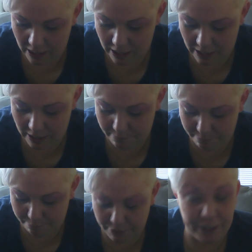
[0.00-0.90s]
Um,
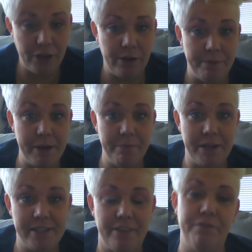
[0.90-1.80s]
but no, I made
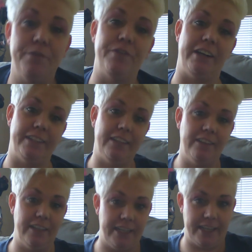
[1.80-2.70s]
myself move out here
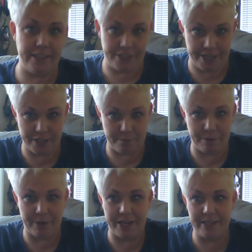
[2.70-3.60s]
and I changed my
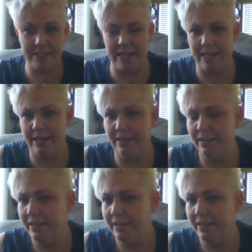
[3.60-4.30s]
ways. And